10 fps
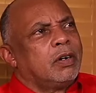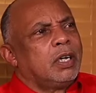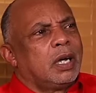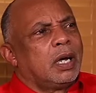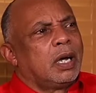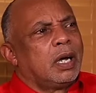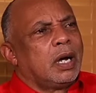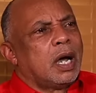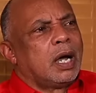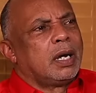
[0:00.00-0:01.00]
Yeah.
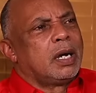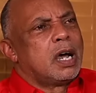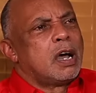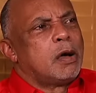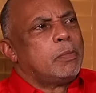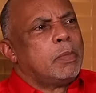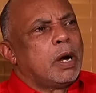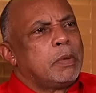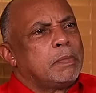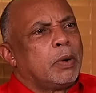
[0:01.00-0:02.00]
And
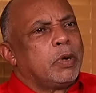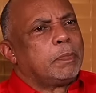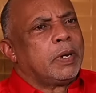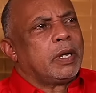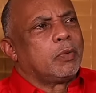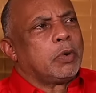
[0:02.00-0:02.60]
I remember we playing,